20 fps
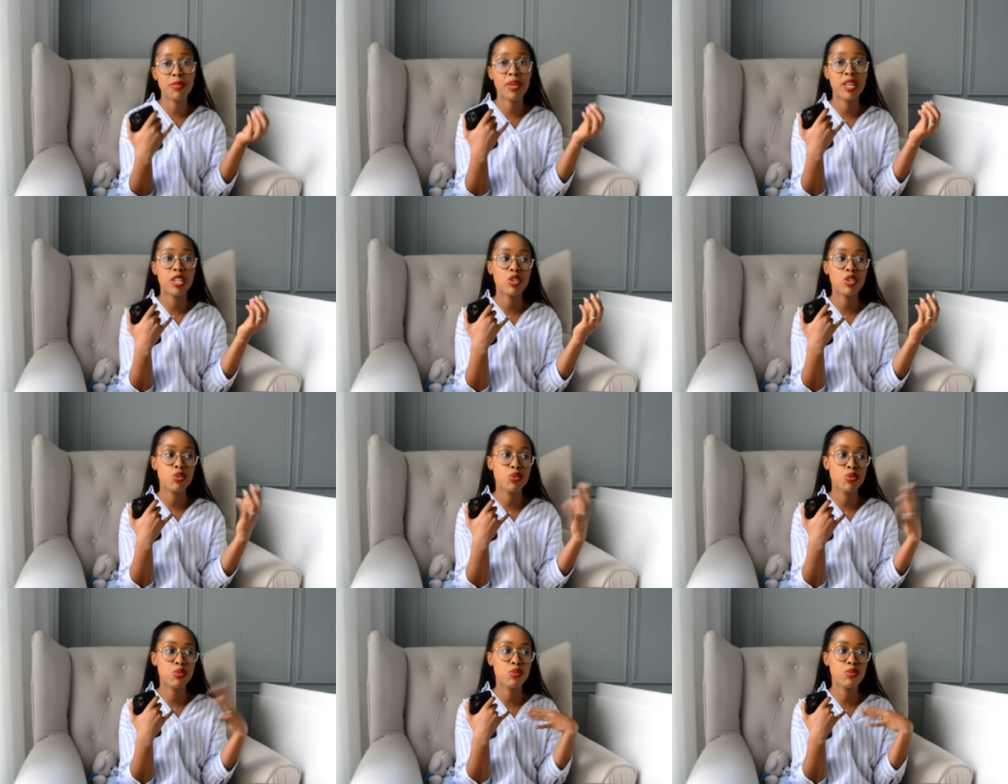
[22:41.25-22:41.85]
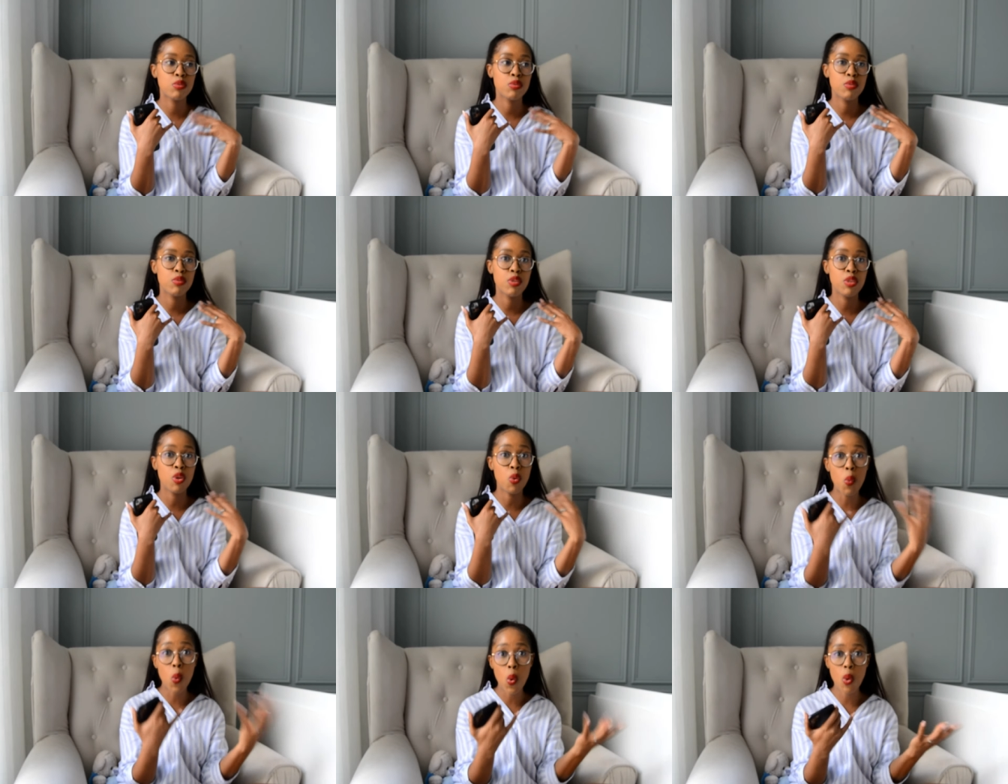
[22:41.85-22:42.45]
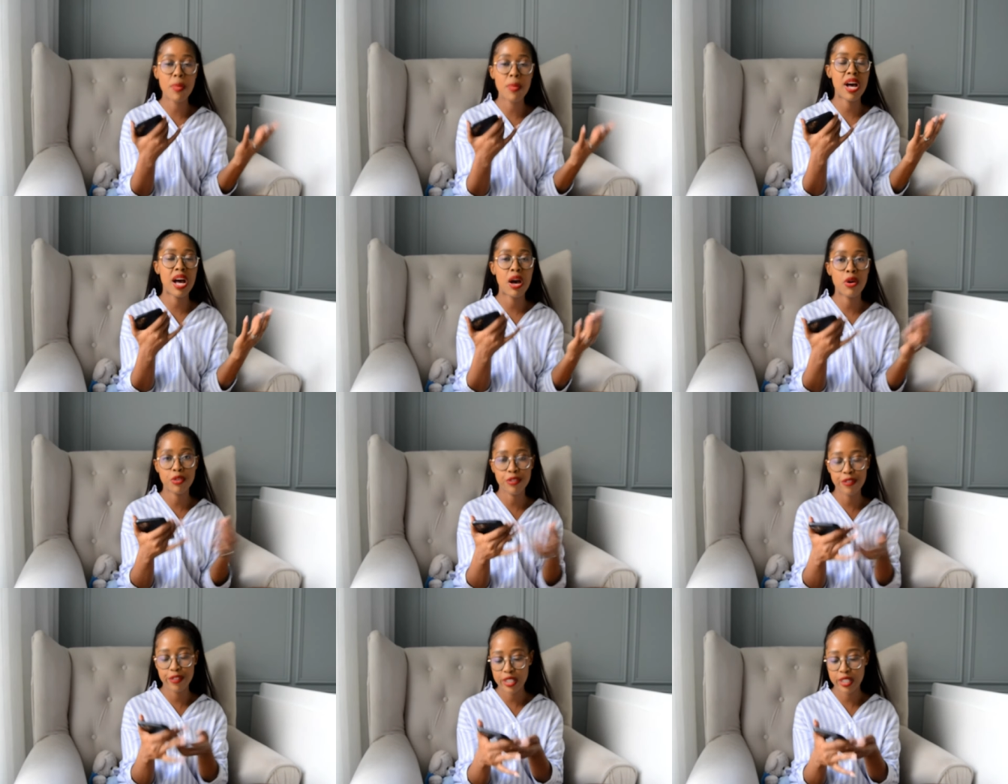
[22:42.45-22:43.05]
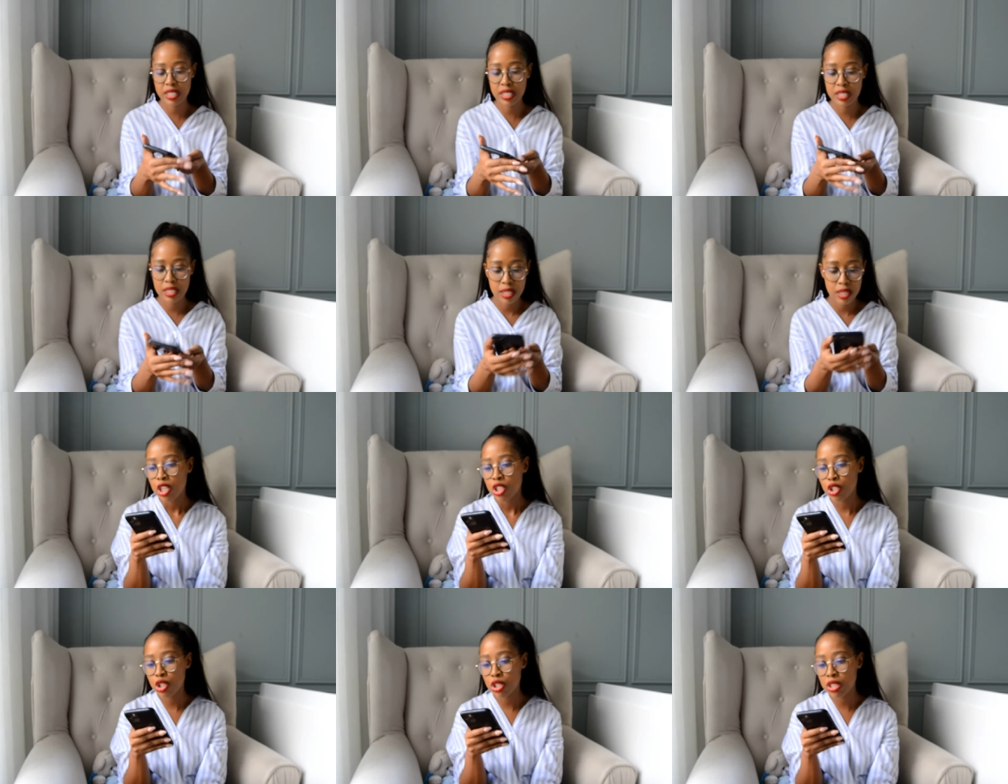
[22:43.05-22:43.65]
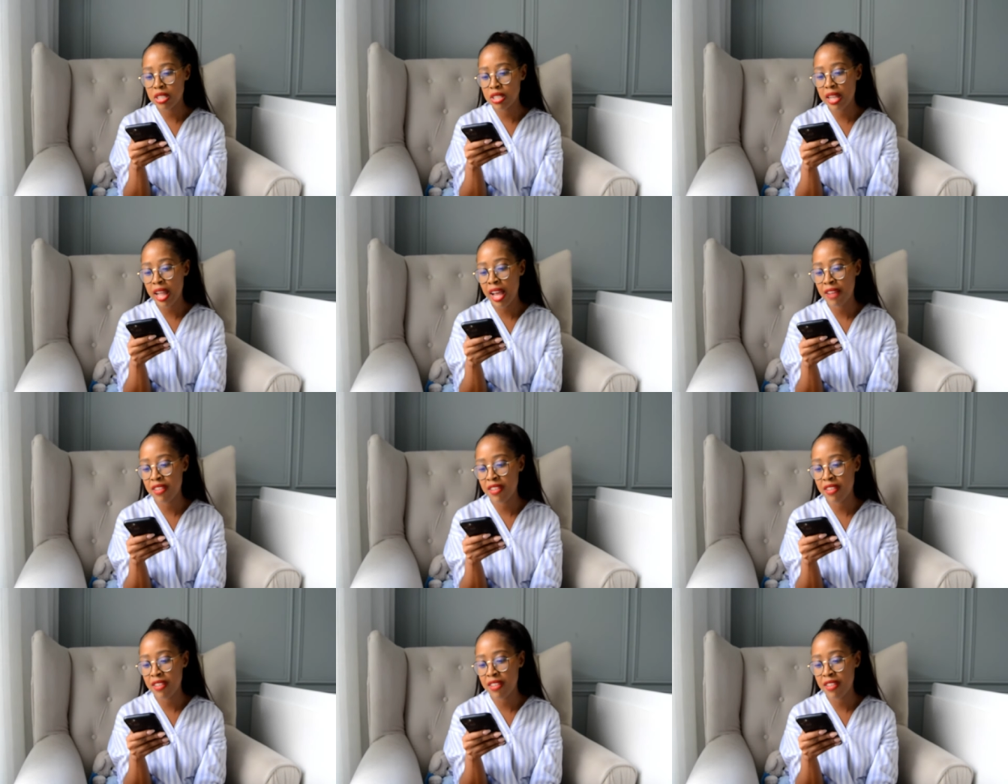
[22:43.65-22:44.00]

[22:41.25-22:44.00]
change him into the warmer outfit.